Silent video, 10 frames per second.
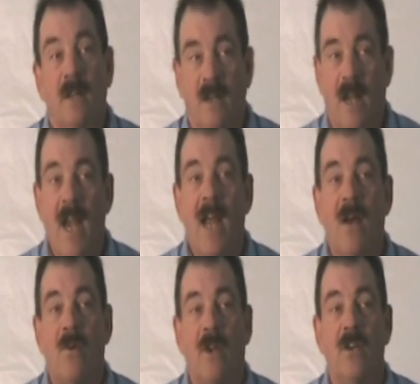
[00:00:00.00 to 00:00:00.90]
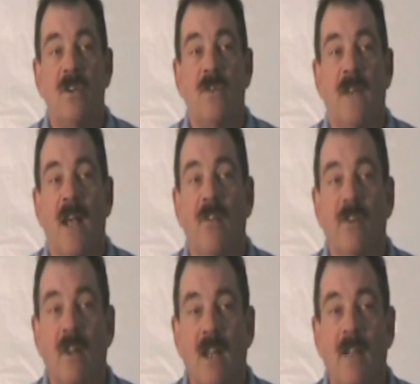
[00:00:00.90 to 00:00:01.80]
Now, in
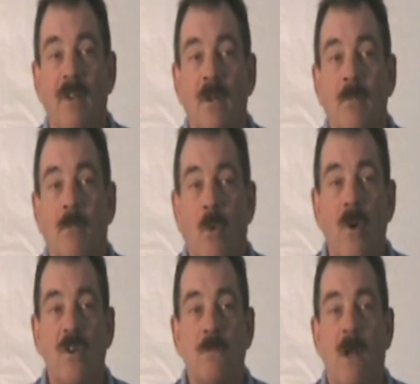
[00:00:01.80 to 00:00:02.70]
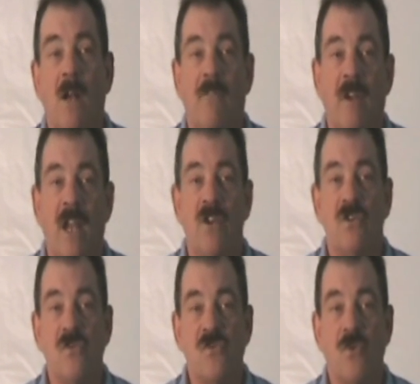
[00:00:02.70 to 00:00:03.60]
2011, mortgage
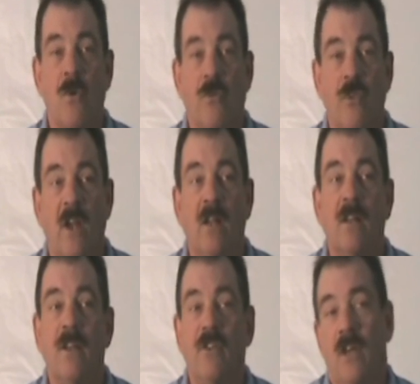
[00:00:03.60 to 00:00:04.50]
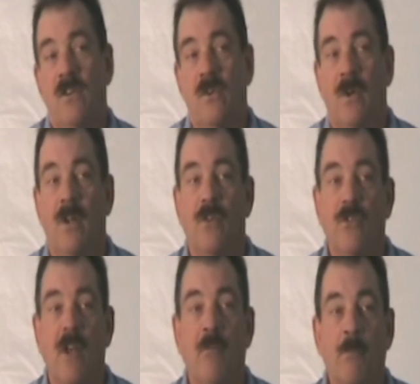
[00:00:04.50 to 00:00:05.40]
modification or short sale is a
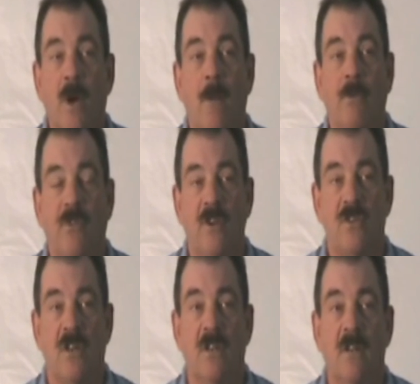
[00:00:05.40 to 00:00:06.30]
do-it-yourself proposition.